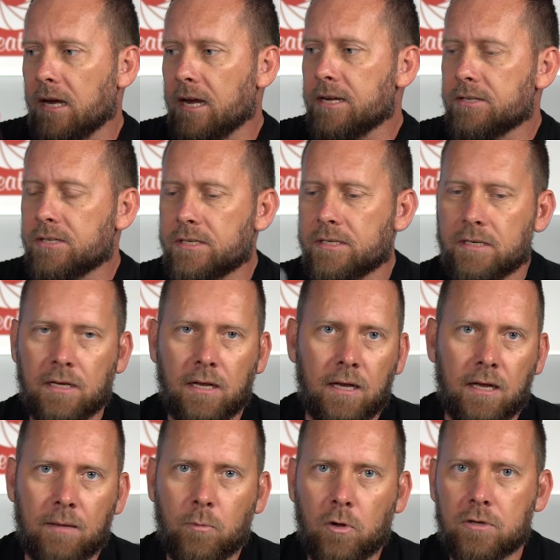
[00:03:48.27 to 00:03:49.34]
lights.
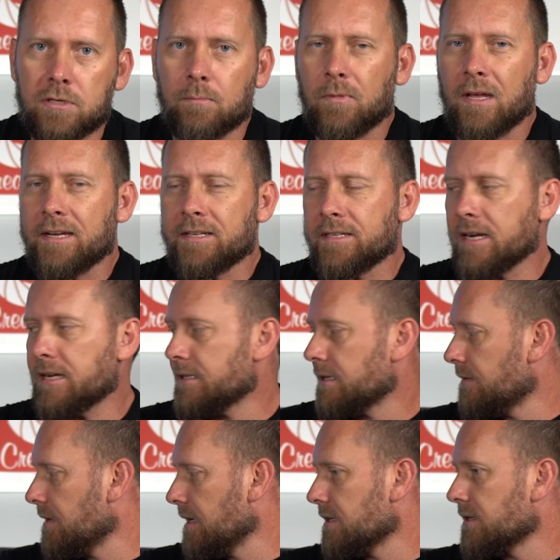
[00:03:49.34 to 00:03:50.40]
Bought her some light stands
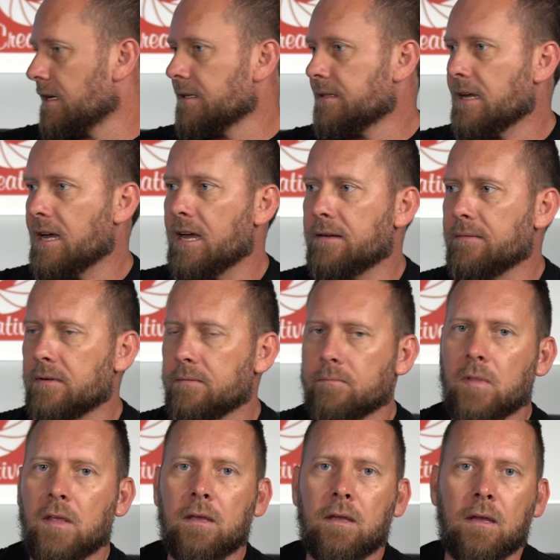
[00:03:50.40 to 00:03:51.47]
and things like that, and
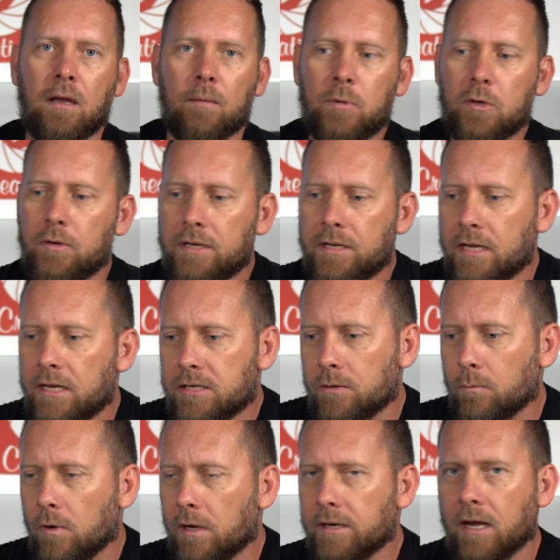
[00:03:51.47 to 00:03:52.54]
beauty dish
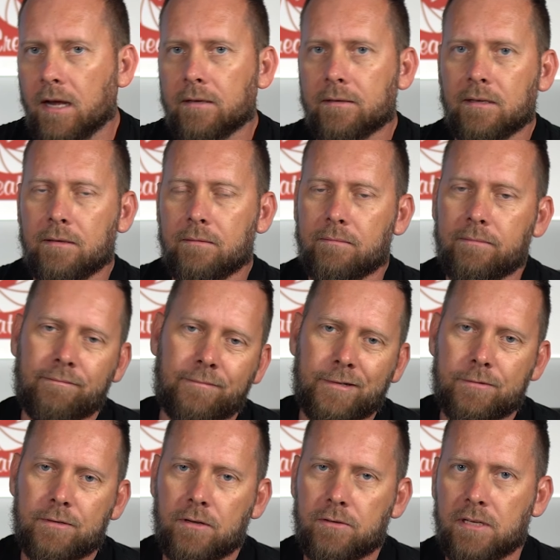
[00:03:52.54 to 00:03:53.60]
and whatnot, that
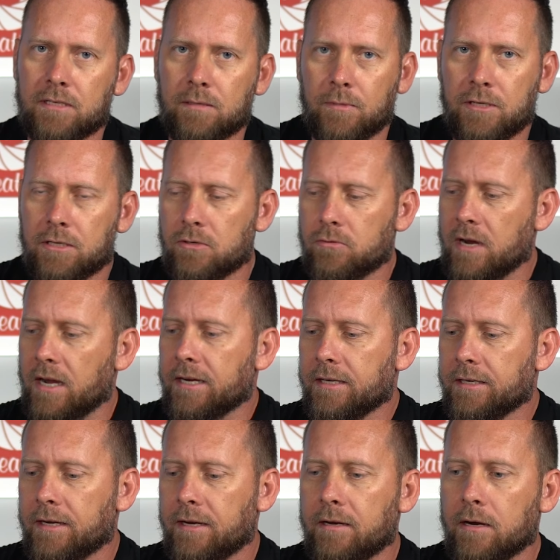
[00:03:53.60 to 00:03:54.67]
there's no sense of me just dragging
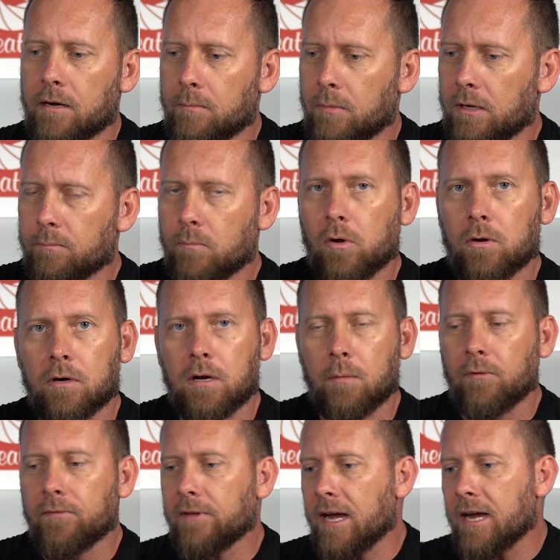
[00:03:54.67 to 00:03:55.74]
it in here, but bought her a
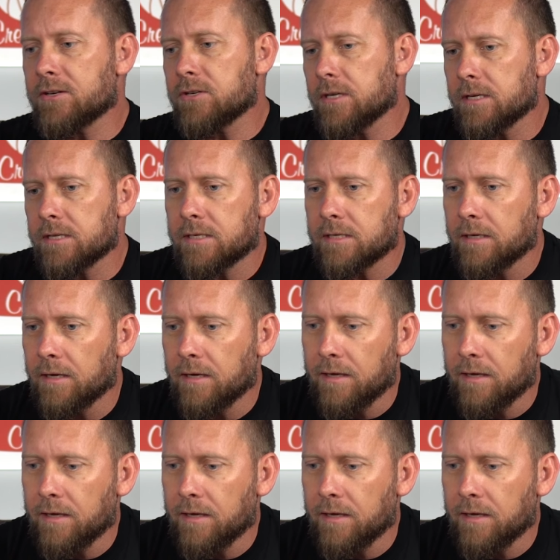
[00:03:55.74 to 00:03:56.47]
couple flashes.